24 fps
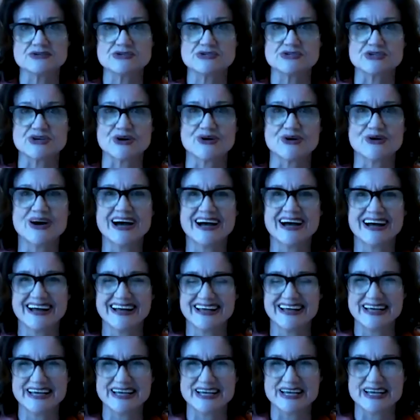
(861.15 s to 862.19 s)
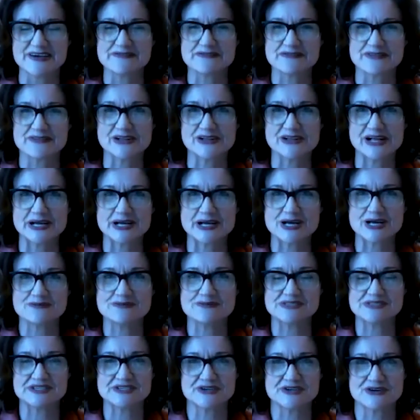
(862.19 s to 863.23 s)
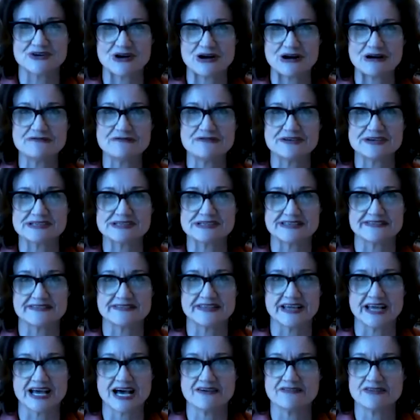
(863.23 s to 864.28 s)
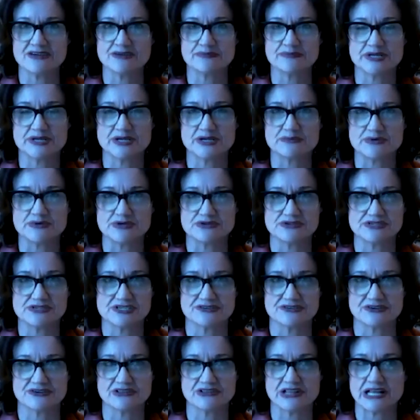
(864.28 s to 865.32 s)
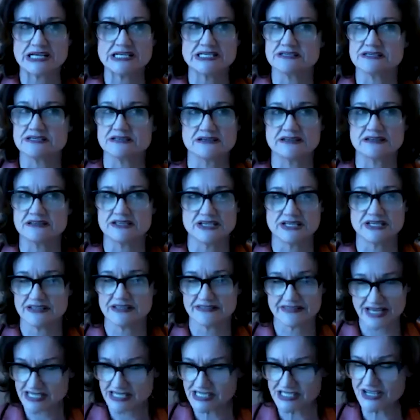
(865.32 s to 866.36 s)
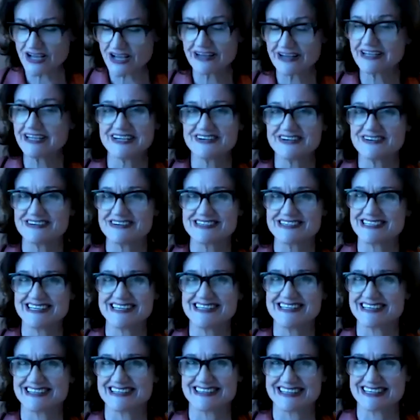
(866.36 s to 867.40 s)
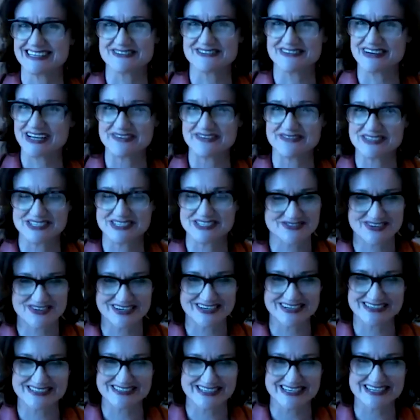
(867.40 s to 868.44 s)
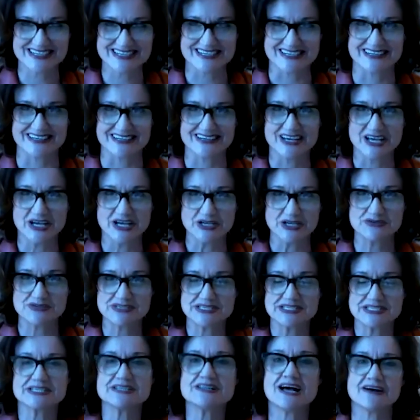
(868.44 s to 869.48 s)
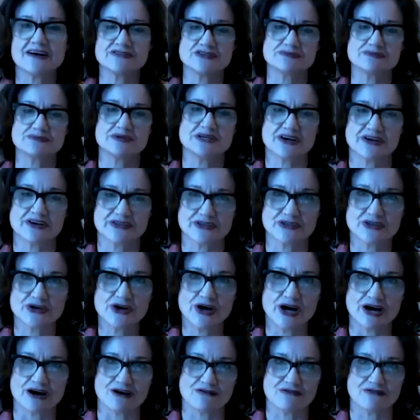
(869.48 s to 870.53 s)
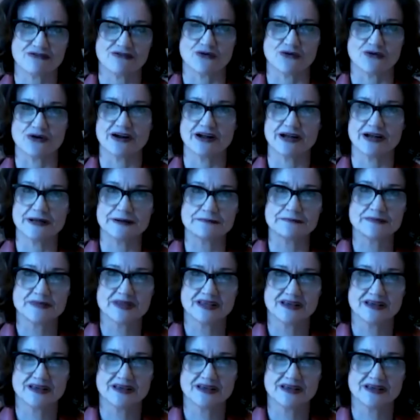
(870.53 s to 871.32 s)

So if a client comes in your office and they haven't been abused or neglected, that's not a guarantee that they don't have disorganization. You still have to be on the lookout for it.